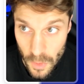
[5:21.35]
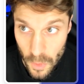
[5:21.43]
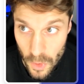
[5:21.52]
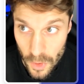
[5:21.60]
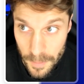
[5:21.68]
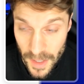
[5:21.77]

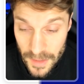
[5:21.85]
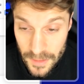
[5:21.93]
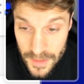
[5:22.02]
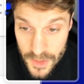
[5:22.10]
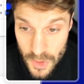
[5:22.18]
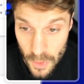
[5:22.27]
or by
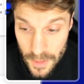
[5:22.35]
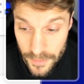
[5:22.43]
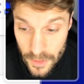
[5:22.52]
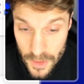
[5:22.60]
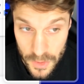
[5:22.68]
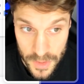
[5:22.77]
lead score if
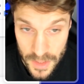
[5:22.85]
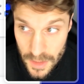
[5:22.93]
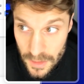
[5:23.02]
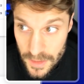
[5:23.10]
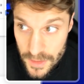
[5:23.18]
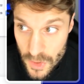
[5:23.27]
you're using lead